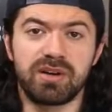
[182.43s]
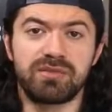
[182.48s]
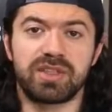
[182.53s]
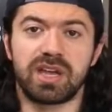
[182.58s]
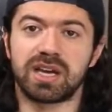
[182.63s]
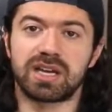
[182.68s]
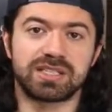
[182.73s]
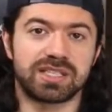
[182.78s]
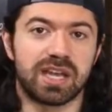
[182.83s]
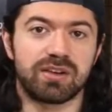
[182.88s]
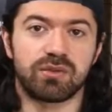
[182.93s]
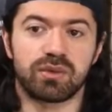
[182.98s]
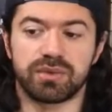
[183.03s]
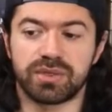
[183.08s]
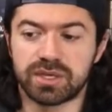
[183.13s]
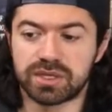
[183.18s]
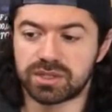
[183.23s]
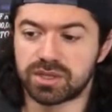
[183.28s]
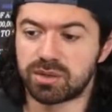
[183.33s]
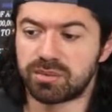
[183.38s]
that because everyone
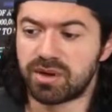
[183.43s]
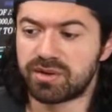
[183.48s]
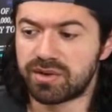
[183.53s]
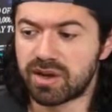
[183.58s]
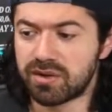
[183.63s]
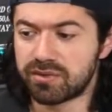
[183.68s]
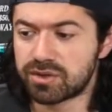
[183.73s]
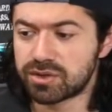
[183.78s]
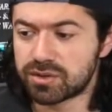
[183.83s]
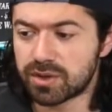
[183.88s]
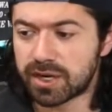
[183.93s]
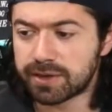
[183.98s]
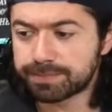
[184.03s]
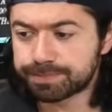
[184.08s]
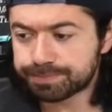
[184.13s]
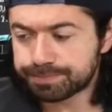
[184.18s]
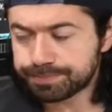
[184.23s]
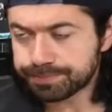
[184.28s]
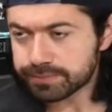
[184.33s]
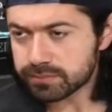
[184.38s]
thinks they're above average, right?
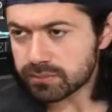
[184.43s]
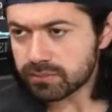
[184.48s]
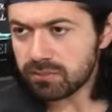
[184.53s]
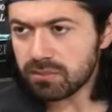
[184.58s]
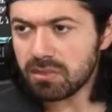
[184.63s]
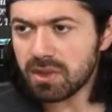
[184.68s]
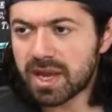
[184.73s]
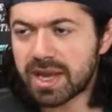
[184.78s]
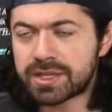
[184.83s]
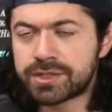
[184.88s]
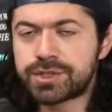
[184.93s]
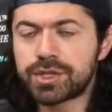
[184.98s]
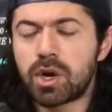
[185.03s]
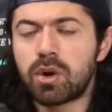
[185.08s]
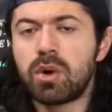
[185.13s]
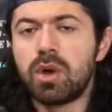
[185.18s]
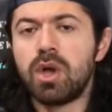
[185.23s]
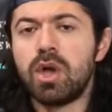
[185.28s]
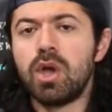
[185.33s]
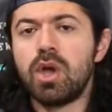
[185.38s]
And
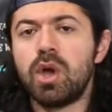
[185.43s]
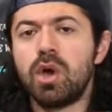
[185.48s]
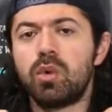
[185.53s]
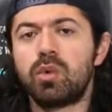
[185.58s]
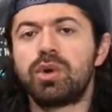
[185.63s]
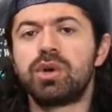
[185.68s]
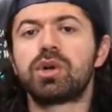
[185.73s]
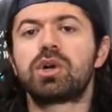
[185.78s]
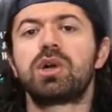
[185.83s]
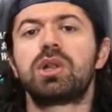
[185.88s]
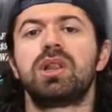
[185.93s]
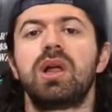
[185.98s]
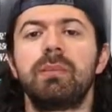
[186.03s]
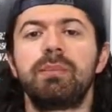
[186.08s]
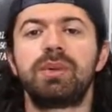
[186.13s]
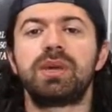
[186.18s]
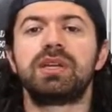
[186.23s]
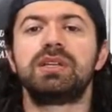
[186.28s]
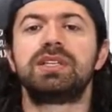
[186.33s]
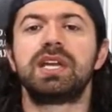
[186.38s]
so when you're
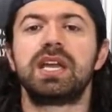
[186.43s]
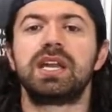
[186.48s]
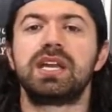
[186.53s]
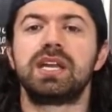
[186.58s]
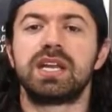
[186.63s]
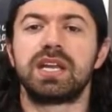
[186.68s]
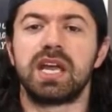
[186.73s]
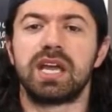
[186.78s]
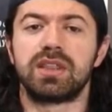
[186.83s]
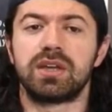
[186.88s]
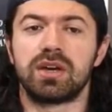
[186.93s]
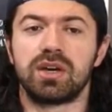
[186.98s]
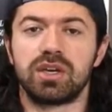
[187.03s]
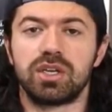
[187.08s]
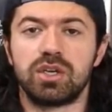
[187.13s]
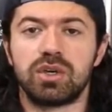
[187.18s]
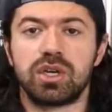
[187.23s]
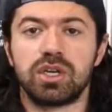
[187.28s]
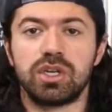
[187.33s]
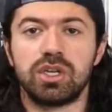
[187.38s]
clumping data together,
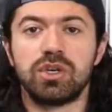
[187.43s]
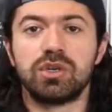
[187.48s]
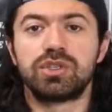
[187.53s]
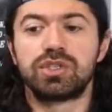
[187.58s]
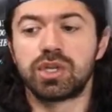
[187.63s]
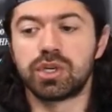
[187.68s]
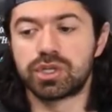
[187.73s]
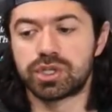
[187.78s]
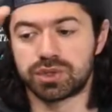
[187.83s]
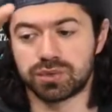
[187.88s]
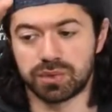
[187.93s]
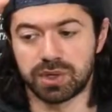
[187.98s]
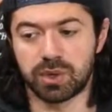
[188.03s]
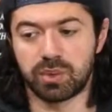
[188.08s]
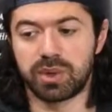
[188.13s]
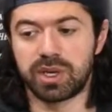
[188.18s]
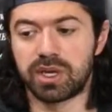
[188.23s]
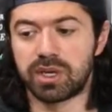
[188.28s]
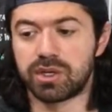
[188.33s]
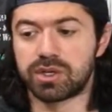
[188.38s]
you can use those three
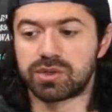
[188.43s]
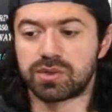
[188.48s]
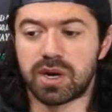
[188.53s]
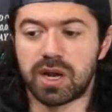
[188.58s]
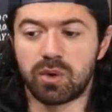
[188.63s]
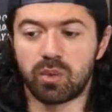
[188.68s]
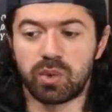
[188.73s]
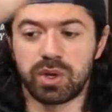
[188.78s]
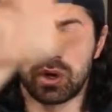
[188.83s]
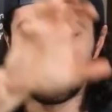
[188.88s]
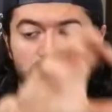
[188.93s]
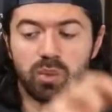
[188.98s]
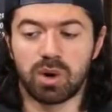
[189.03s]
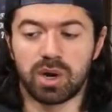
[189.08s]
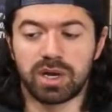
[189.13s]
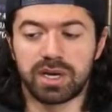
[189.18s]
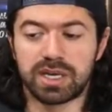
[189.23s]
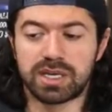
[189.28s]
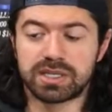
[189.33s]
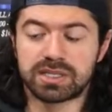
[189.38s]
wheels, right? Wheel
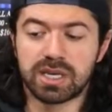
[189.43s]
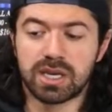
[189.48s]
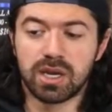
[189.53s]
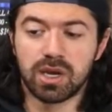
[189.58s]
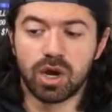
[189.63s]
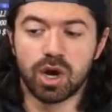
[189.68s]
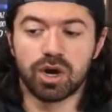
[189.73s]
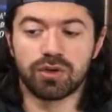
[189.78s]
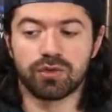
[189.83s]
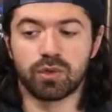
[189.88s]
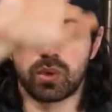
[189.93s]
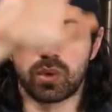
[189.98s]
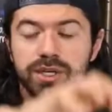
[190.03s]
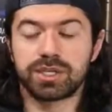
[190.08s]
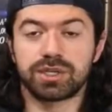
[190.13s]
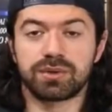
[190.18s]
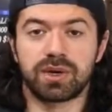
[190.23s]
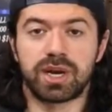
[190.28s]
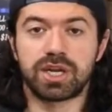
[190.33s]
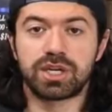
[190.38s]
one is over what
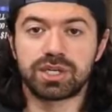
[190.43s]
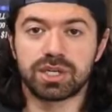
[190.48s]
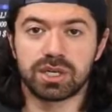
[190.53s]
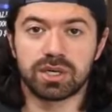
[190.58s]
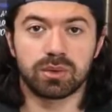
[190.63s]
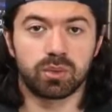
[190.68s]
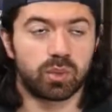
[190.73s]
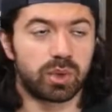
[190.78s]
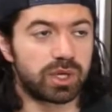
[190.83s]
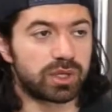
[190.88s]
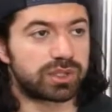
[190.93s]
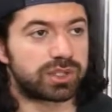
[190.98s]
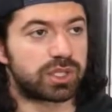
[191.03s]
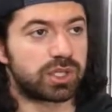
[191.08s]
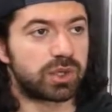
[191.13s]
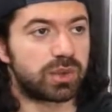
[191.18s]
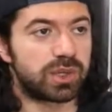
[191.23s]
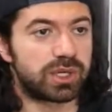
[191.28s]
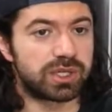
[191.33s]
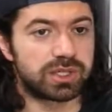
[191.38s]
duration. Wheel
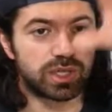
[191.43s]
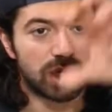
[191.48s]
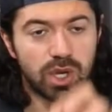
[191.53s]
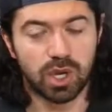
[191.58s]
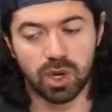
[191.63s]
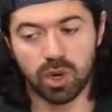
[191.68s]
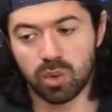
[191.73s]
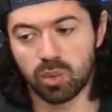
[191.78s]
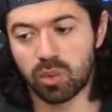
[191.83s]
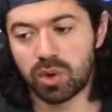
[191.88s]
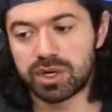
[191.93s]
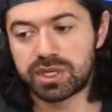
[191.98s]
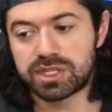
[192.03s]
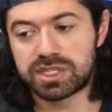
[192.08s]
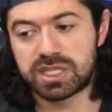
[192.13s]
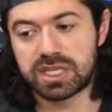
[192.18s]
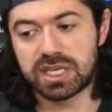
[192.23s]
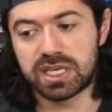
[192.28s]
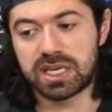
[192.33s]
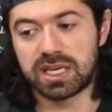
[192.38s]
two is what is
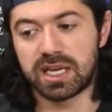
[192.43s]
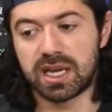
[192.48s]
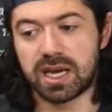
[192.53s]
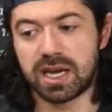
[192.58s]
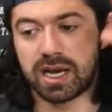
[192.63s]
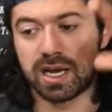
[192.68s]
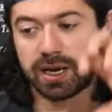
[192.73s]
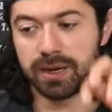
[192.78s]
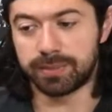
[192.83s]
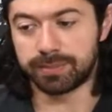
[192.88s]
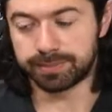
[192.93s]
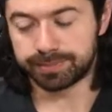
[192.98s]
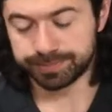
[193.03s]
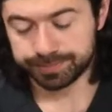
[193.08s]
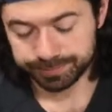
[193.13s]
the um,